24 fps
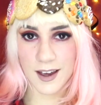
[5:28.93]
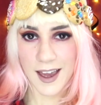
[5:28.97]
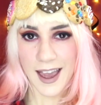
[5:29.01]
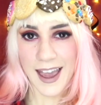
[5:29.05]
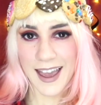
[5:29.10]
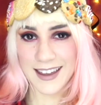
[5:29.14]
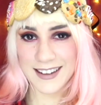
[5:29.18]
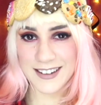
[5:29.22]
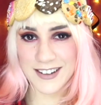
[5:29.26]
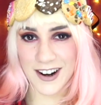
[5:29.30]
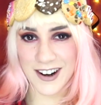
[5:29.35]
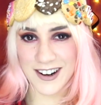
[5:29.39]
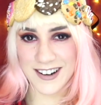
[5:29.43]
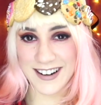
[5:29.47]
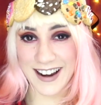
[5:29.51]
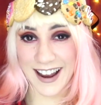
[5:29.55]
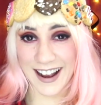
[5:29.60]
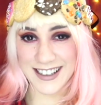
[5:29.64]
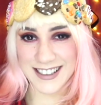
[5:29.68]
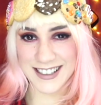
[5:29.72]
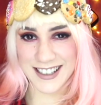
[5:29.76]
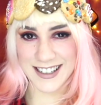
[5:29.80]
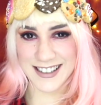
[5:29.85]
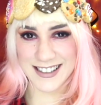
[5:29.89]
And our
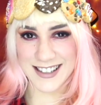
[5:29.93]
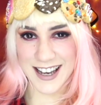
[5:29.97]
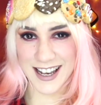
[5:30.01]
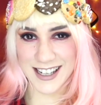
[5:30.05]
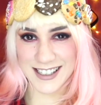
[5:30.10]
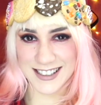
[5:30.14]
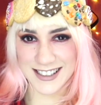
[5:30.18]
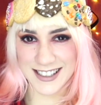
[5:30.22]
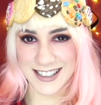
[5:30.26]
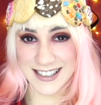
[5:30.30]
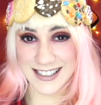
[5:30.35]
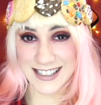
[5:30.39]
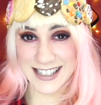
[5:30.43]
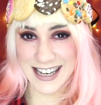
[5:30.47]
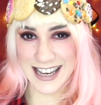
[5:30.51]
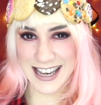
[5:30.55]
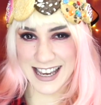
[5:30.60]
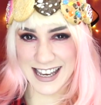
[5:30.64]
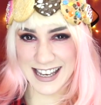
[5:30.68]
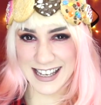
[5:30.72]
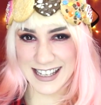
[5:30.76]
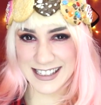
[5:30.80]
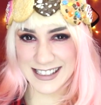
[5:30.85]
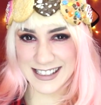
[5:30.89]
next contestant
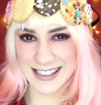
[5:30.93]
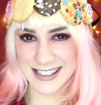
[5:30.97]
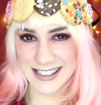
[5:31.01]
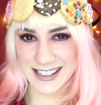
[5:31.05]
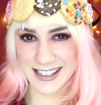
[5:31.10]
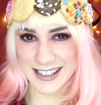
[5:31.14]
is...